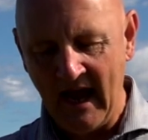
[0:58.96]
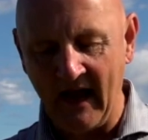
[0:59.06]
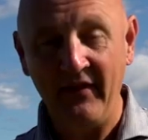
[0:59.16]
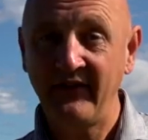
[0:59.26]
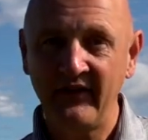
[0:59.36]

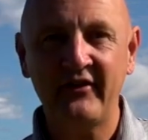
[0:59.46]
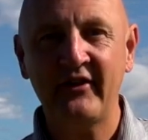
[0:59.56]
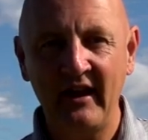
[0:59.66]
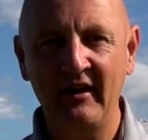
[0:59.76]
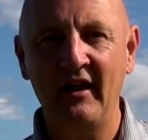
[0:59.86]
And this is
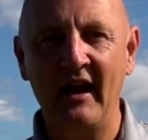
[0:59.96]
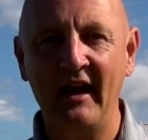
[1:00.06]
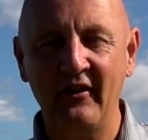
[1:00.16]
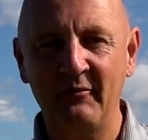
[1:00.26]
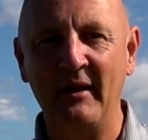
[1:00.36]
still
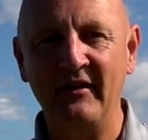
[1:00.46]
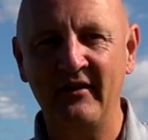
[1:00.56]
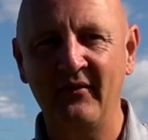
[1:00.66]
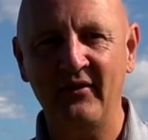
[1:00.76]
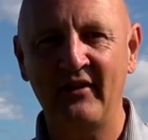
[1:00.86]
an
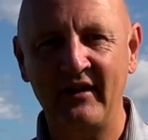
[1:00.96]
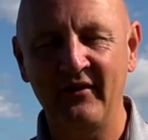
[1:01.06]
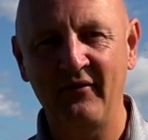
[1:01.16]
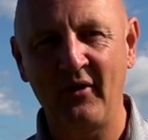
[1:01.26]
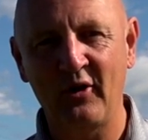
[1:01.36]
expensive set
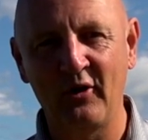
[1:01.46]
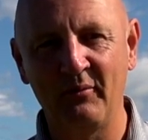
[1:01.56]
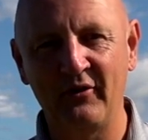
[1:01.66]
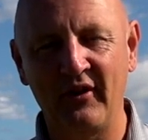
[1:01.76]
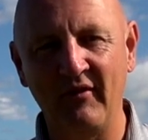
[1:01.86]
of
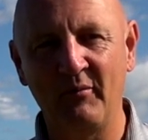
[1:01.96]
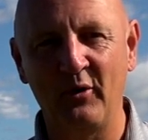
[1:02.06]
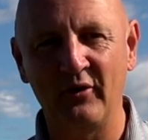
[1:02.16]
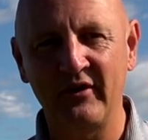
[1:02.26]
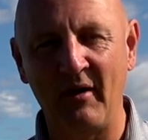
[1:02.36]
clubs that they've
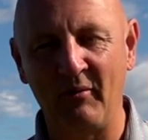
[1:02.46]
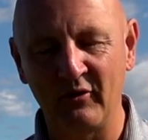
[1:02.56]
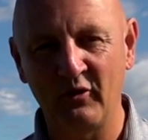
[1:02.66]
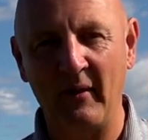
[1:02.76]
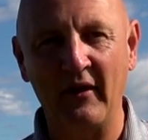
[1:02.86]
brought out and we'll
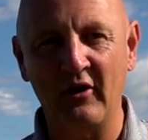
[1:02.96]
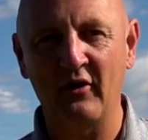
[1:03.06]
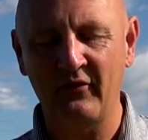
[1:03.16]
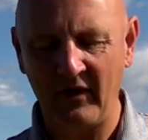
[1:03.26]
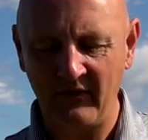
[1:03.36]
talk about the
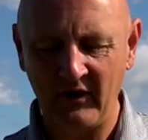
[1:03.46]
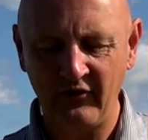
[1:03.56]
cost very, very